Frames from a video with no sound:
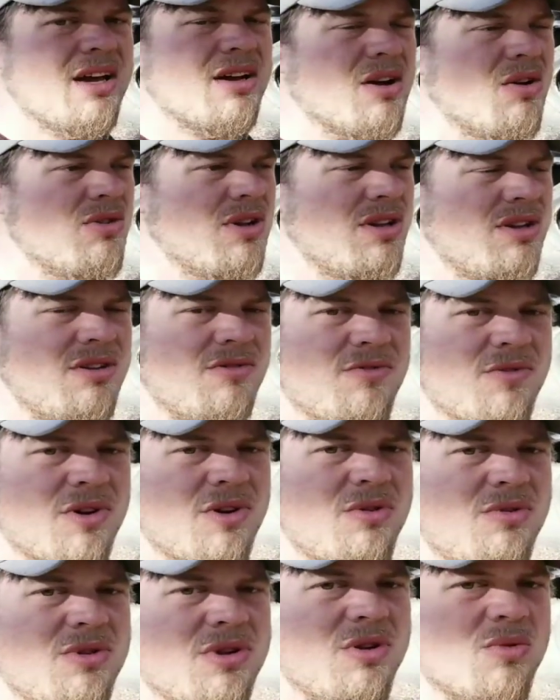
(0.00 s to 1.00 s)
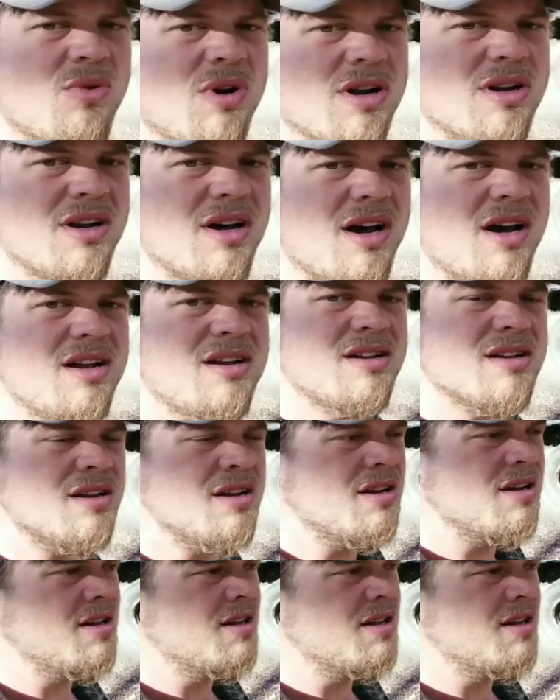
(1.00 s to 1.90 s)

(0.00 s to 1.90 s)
Go get your food and your whatnot, and